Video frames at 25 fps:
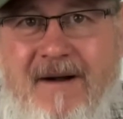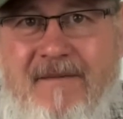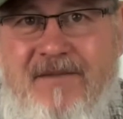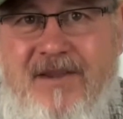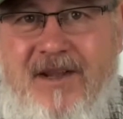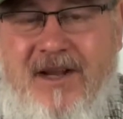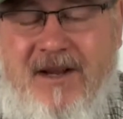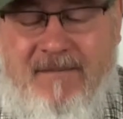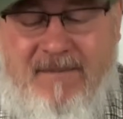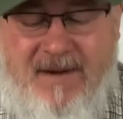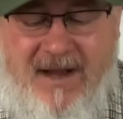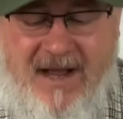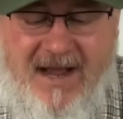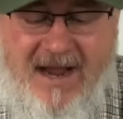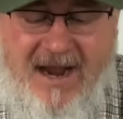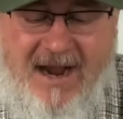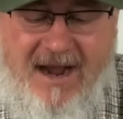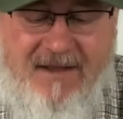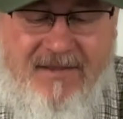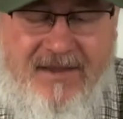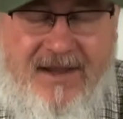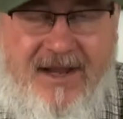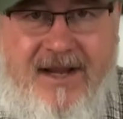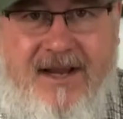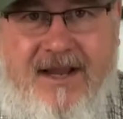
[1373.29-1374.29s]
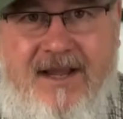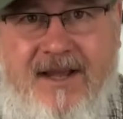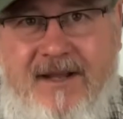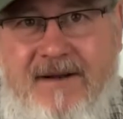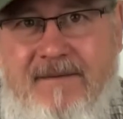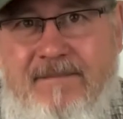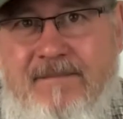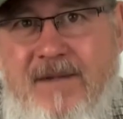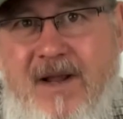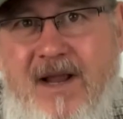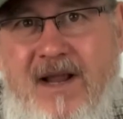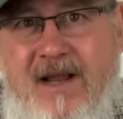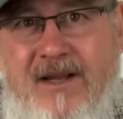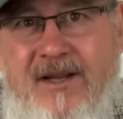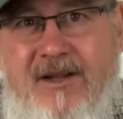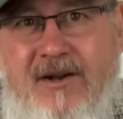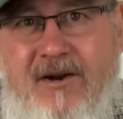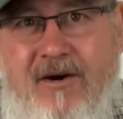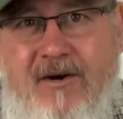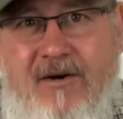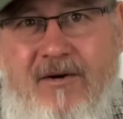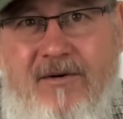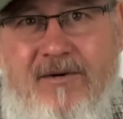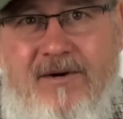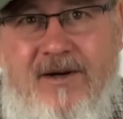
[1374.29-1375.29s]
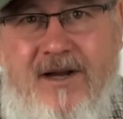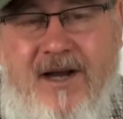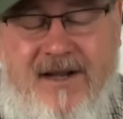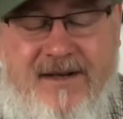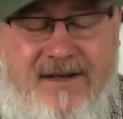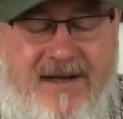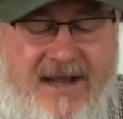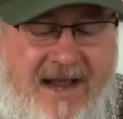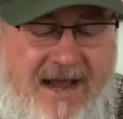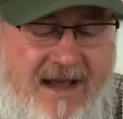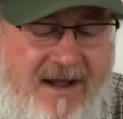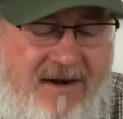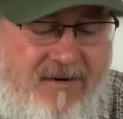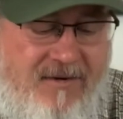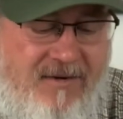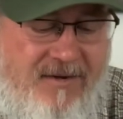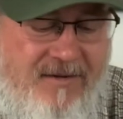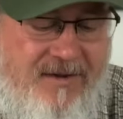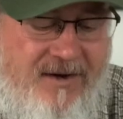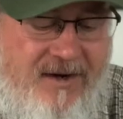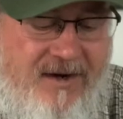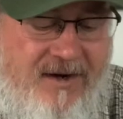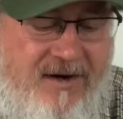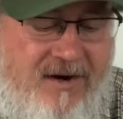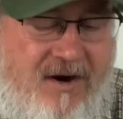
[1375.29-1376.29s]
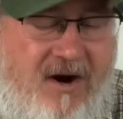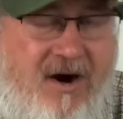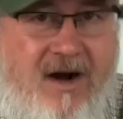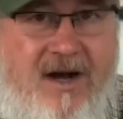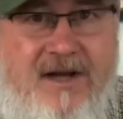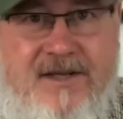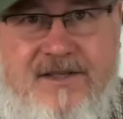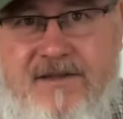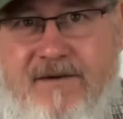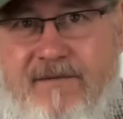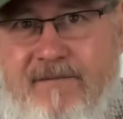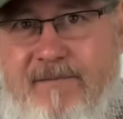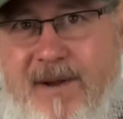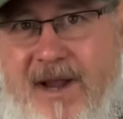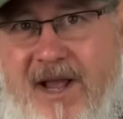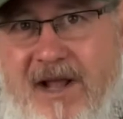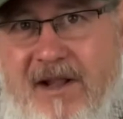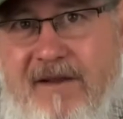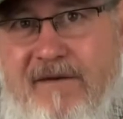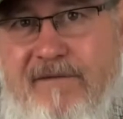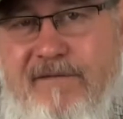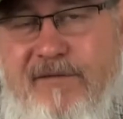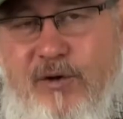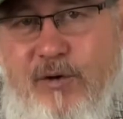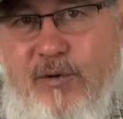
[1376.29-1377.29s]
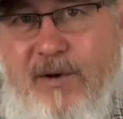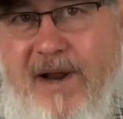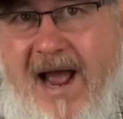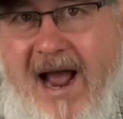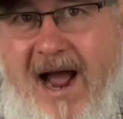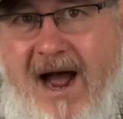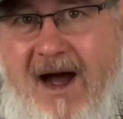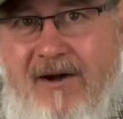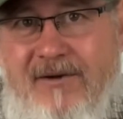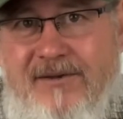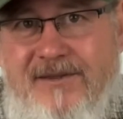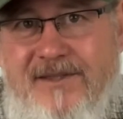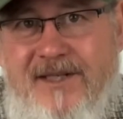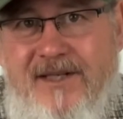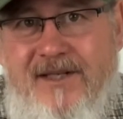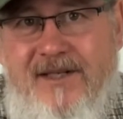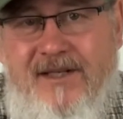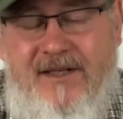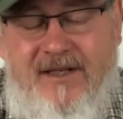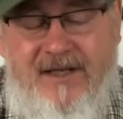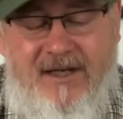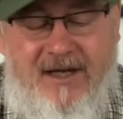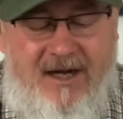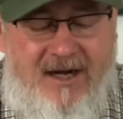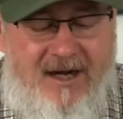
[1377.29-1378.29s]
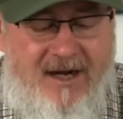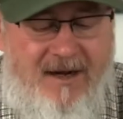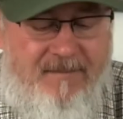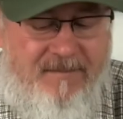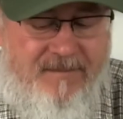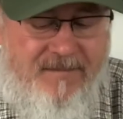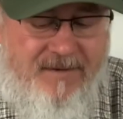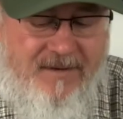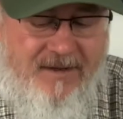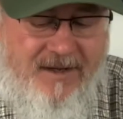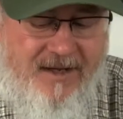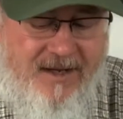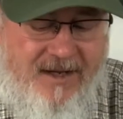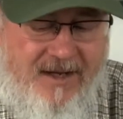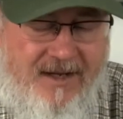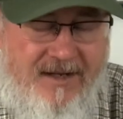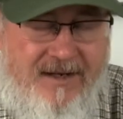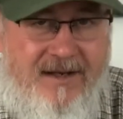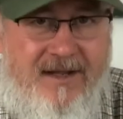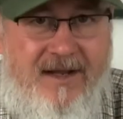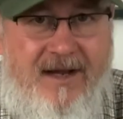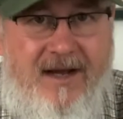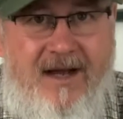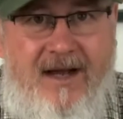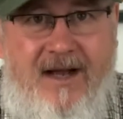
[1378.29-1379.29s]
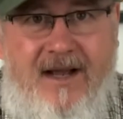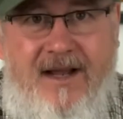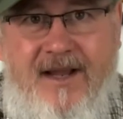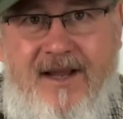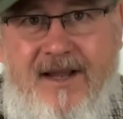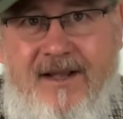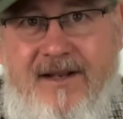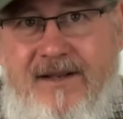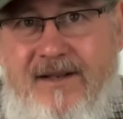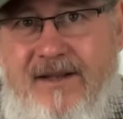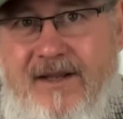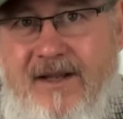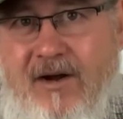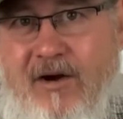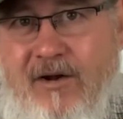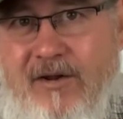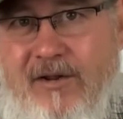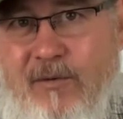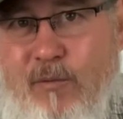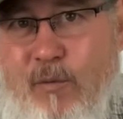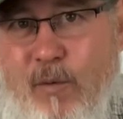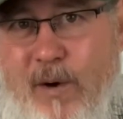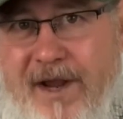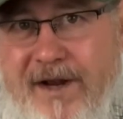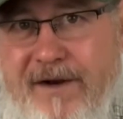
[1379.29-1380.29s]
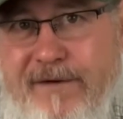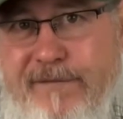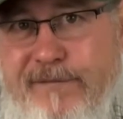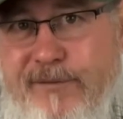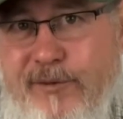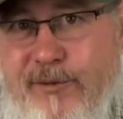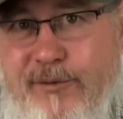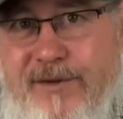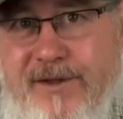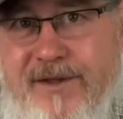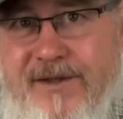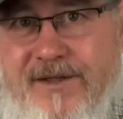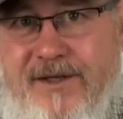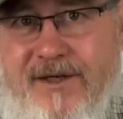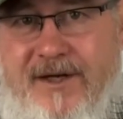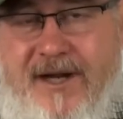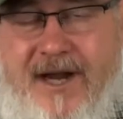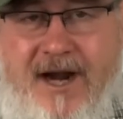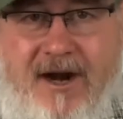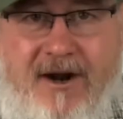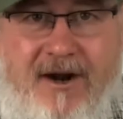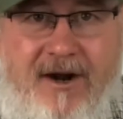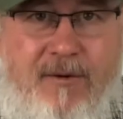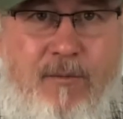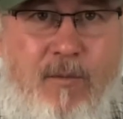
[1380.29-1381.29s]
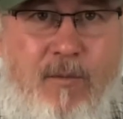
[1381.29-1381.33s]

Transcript: think about how they can, you know, cut down on their cost of mailing food out, and on the weight of food that they're carrying